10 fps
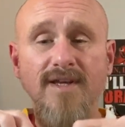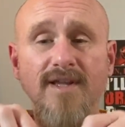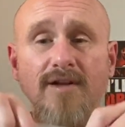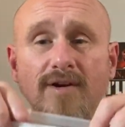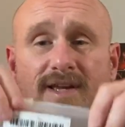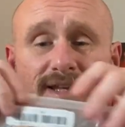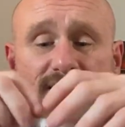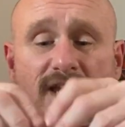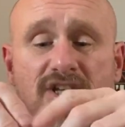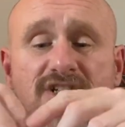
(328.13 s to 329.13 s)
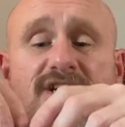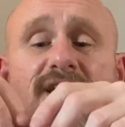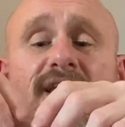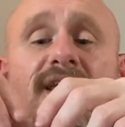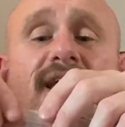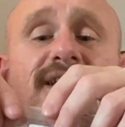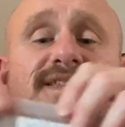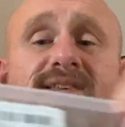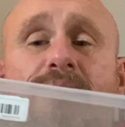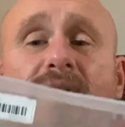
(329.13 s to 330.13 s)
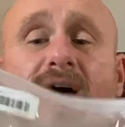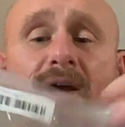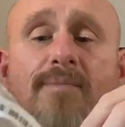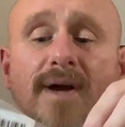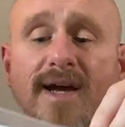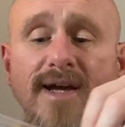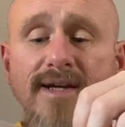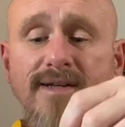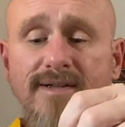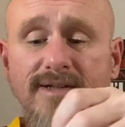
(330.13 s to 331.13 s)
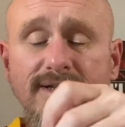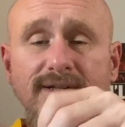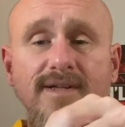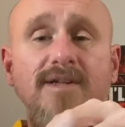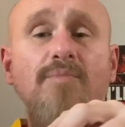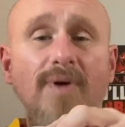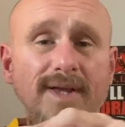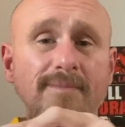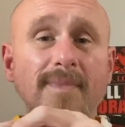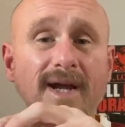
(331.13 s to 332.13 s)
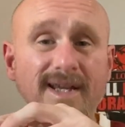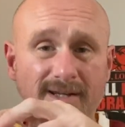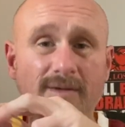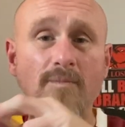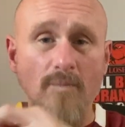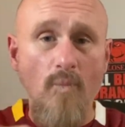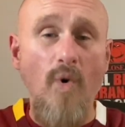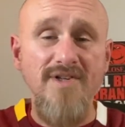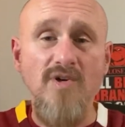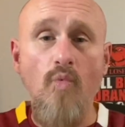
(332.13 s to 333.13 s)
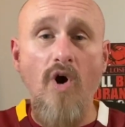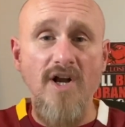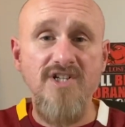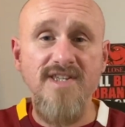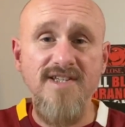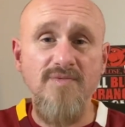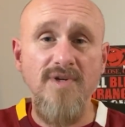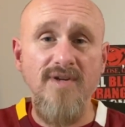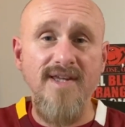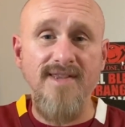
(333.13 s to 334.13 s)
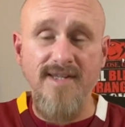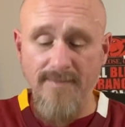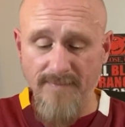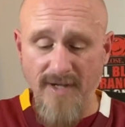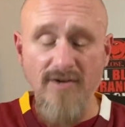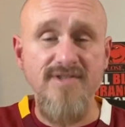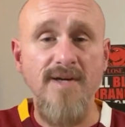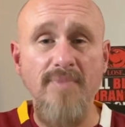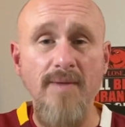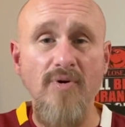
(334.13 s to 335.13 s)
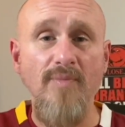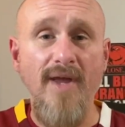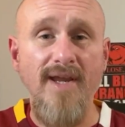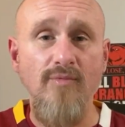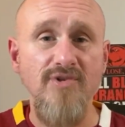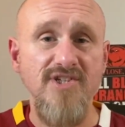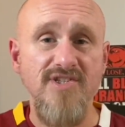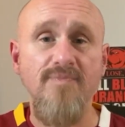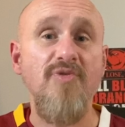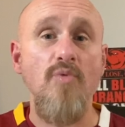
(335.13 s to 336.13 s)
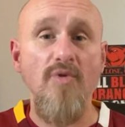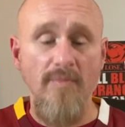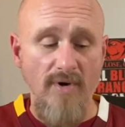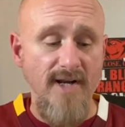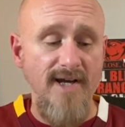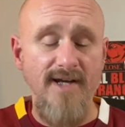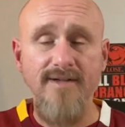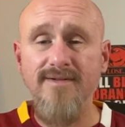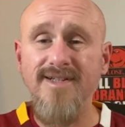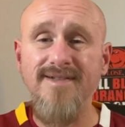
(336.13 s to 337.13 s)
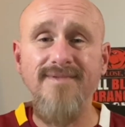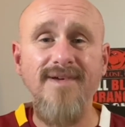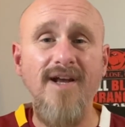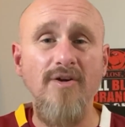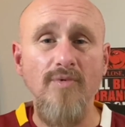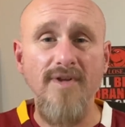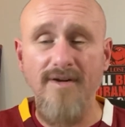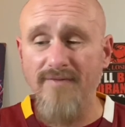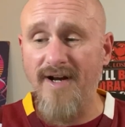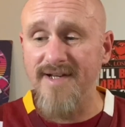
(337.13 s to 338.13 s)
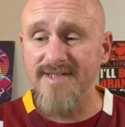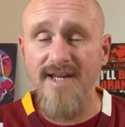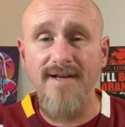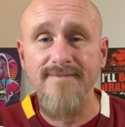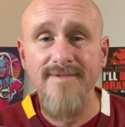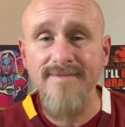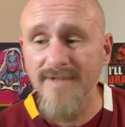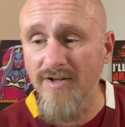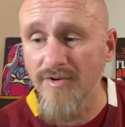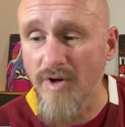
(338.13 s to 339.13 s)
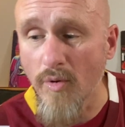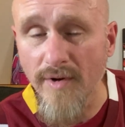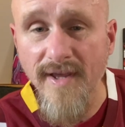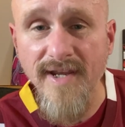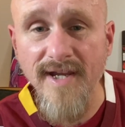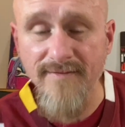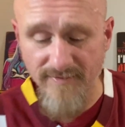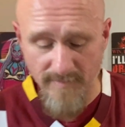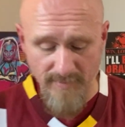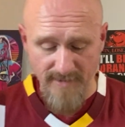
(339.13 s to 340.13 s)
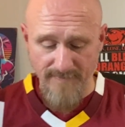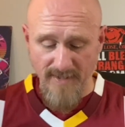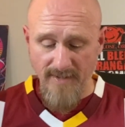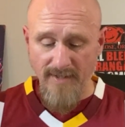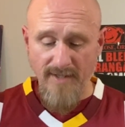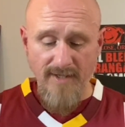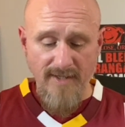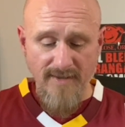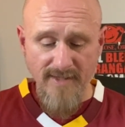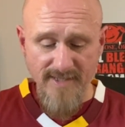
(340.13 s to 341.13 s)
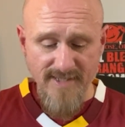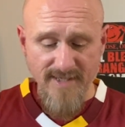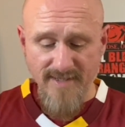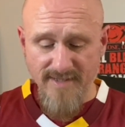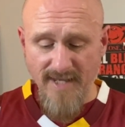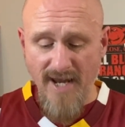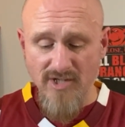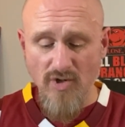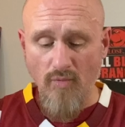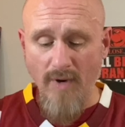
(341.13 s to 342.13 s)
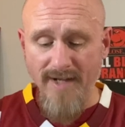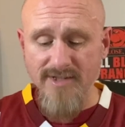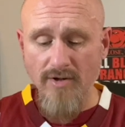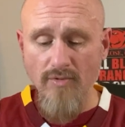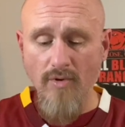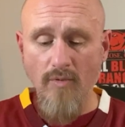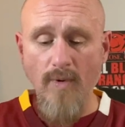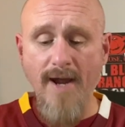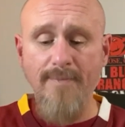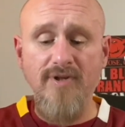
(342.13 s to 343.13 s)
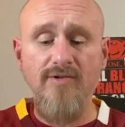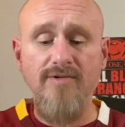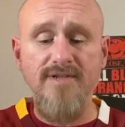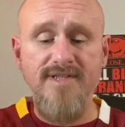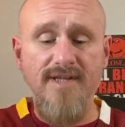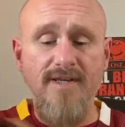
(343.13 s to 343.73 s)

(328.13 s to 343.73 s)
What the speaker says: They're each in a Ziploc bag. You probably might want to wash these when you get them. I know some people will just throw them right on. Well, I don't really advise that. You don't know where they came from, but this is a Toronto Raptors.